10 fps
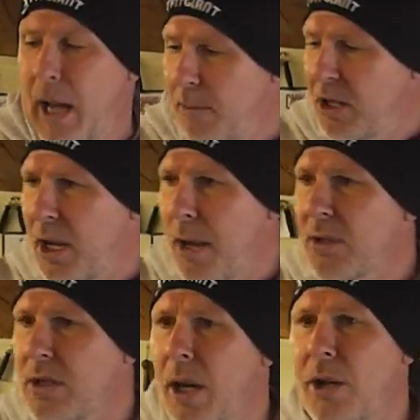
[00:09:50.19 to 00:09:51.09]
How many
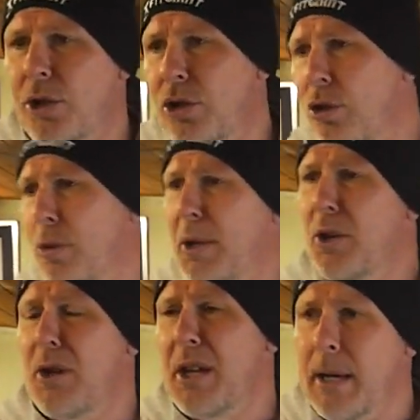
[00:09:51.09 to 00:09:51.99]
times should you be
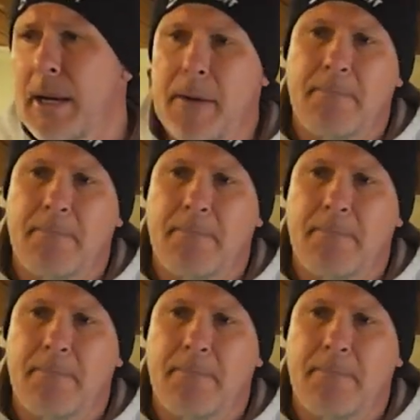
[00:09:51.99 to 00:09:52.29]
doing it?